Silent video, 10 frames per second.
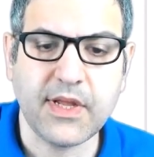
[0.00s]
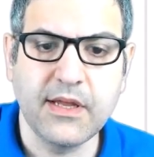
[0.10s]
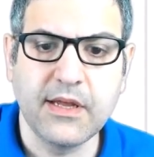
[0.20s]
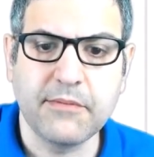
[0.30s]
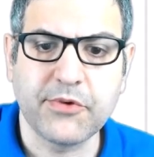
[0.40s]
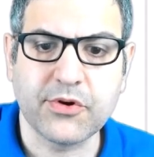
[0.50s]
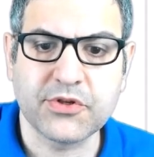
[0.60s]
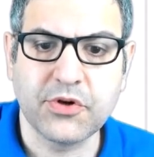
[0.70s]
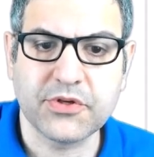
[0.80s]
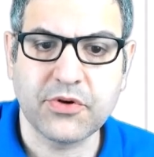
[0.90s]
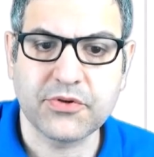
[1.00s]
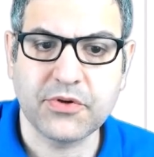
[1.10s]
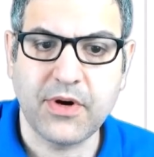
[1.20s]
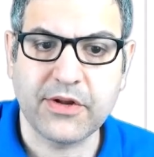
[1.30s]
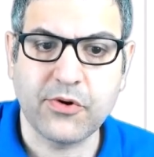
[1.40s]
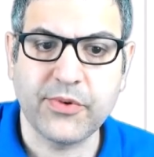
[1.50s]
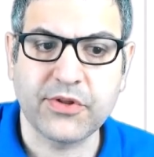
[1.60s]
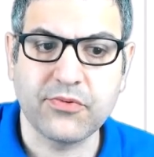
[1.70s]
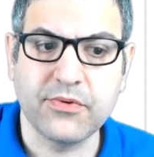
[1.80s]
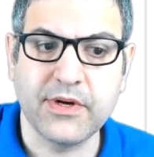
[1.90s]
because those also are going
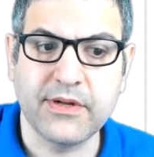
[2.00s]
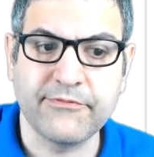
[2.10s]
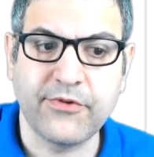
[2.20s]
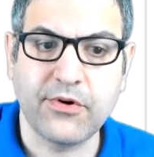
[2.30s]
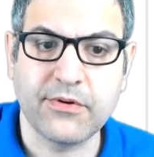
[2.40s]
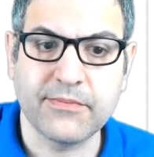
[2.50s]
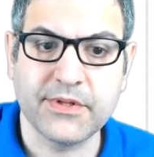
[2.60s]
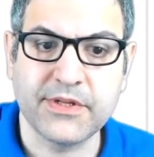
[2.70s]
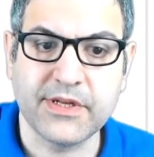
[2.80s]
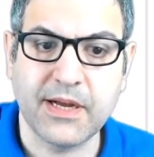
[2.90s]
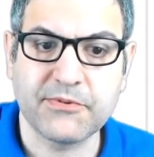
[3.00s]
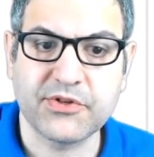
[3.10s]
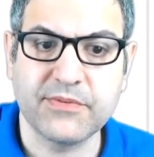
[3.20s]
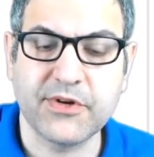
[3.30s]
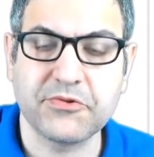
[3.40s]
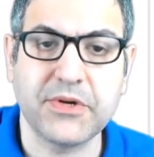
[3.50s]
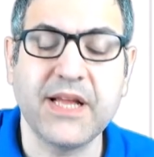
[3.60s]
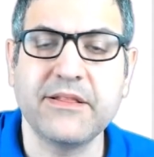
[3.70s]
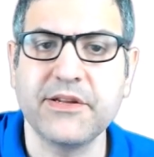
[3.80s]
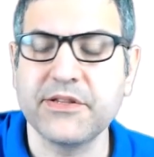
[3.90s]
to inform the upstream router
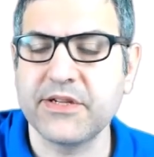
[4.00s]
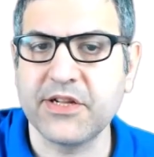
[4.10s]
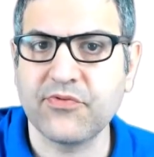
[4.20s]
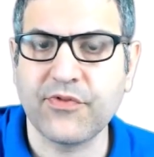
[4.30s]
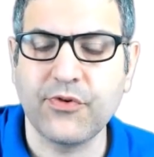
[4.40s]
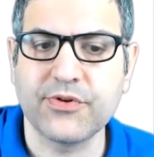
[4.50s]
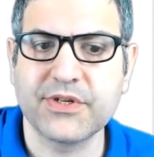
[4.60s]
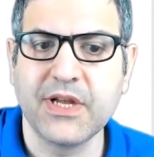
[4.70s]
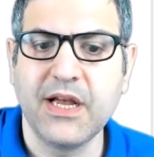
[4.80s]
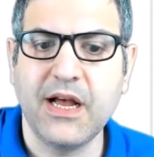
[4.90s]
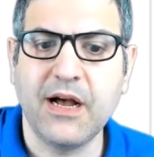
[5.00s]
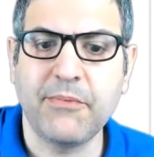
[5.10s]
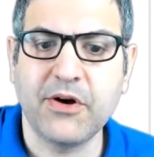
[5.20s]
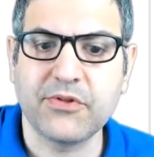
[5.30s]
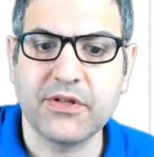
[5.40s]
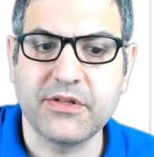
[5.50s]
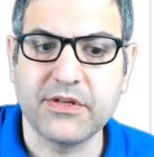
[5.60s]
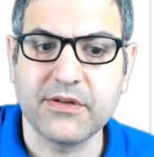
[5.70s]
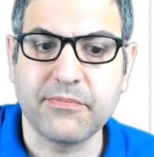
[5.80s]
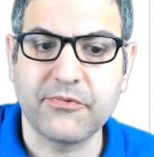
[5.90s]
and the internet, of course, about
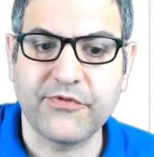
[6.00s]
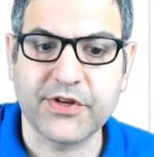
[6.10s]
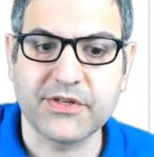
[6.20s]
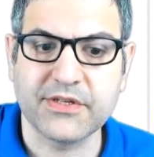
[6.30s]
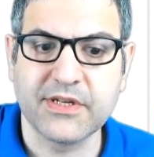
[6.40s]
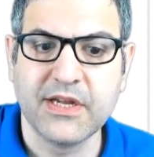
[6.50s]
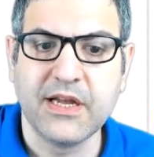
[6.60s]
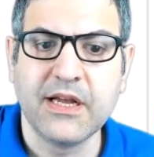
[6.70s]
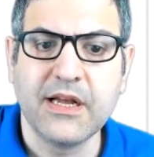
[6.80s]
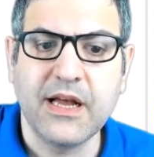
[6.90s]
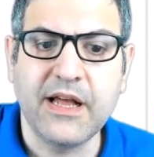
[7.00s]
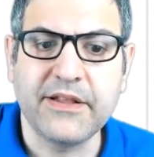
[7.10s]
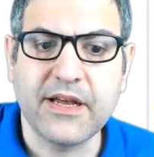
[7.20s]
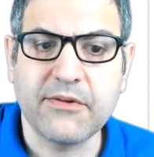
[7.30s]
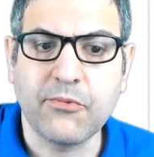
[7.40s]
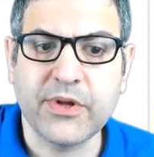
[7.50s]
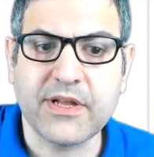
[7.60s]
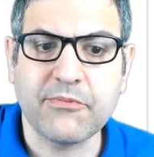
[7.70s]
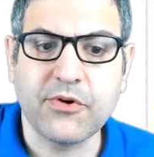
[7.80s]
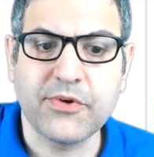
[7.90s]
the prefixes. And then what I'm
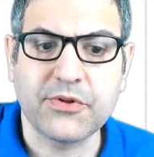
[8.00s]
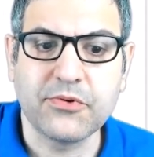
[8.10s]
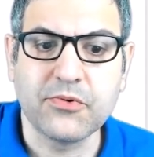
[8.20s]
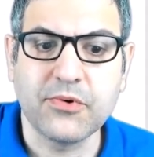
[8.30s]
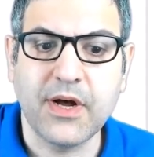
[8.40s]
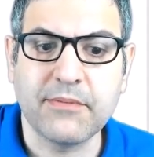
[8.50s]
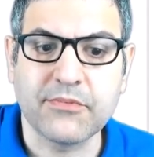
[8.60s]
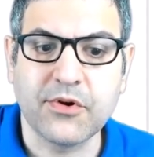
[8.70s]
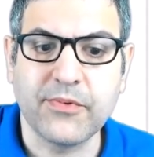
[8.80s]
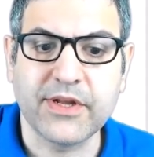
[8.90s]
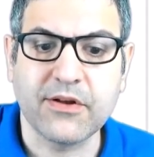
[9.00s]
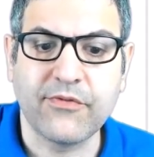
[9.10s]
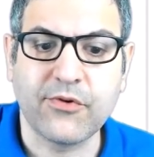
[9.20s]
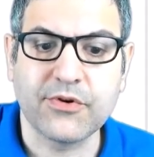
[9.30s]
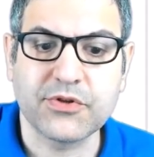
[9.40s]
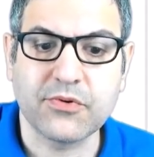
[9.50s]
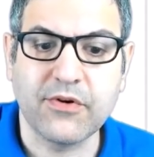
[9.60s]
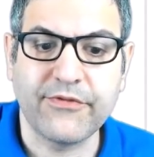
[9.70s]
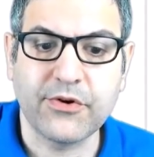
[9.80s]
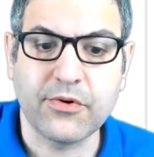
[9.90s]
going to do, I'm going, of course, to
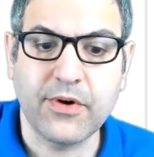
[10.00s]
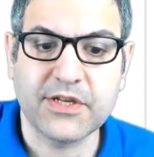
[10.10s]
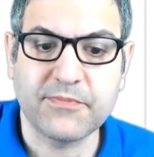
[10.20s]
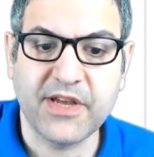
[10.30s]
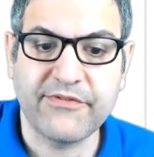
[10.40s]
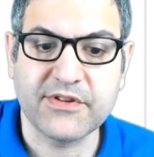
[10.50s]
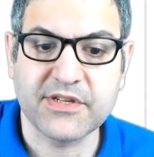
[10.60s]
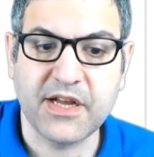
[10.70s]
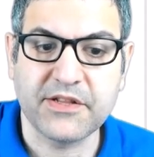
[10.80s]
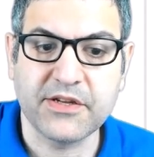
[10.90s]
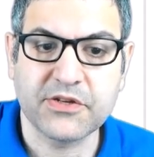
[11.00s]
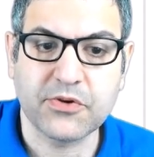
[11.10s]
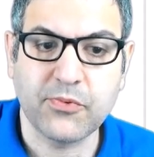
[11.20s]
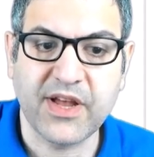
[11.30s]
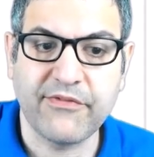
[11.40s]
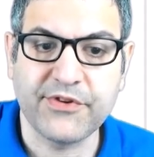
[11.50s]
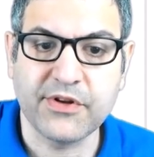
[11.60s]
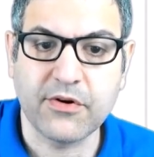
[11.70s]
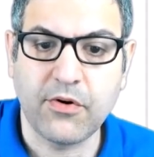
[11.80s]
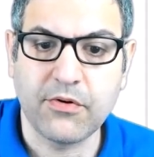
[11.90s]
configure OSPF inside here. So we have here
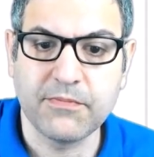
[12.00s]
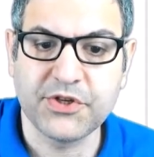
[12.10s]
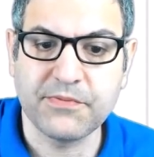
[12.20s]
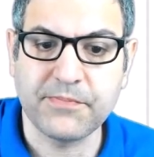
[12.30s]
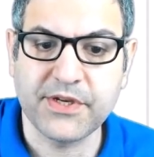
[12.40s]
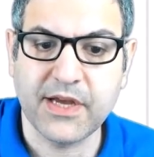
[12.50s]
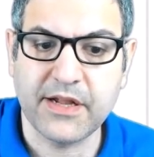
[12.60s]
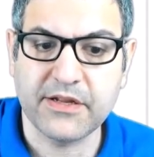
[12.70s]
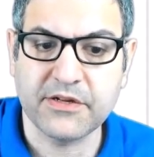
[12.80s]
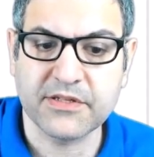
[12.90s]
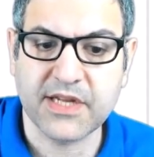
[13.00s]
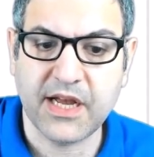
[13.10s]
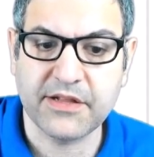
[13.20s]
all BGP, and inside